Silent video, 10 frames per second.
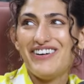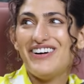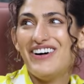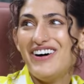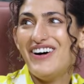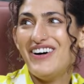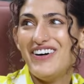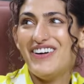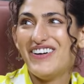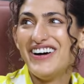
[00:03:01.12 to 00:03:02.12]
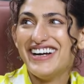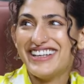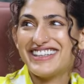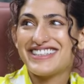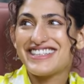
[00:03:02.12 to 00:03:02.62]
Oh,
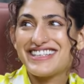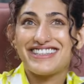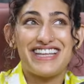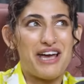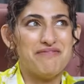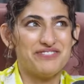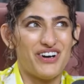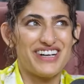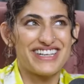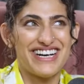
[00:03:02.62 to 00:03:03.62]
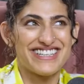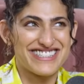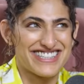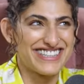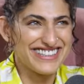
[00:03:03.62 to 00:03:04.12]
this is them, not us.